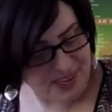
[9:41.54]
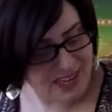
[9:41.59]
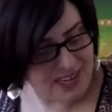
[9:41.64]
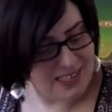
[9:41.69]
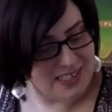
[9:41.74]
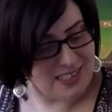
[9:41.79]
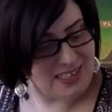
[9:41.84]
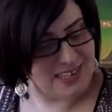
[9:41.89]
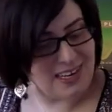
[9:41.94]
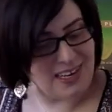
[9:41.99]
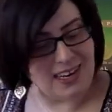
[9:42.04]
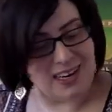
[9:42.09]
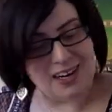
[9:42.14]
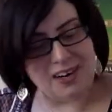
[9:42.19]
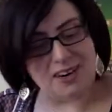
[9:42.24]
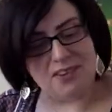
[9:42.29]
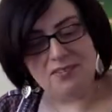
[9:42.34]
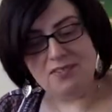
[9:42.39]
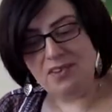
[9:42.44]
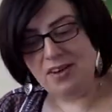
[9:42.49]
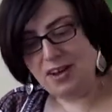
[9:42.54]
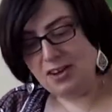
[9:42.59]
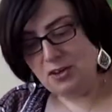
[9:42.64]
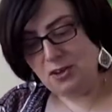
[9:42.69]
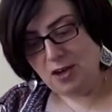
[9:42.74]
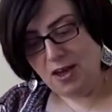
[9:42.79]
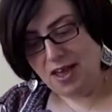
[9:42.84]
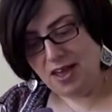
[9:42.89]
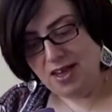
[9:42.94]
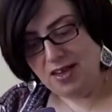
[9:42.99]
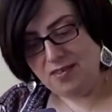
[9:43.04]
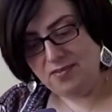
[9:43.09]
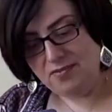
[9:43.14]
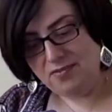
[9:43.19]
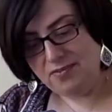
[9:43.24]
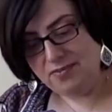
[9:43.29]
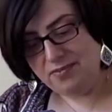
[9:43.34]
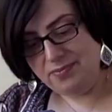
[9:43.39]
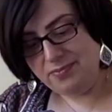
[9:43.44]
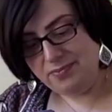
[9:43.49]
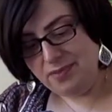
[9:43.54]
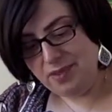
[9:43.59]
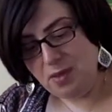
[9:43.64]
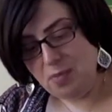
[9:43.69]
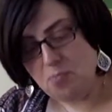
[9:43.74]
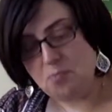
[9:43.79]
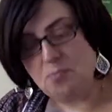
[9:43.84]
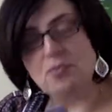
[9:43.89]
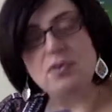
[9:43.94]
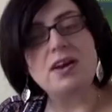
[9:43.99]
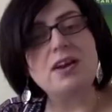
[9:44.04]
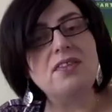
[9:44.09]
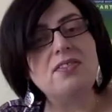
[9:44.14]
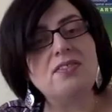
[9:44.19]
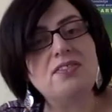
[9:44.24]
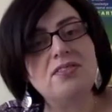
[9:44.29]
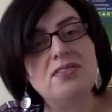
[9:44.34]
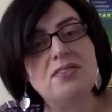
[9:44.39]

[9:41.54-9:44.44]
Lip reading: And to clarify, you have breath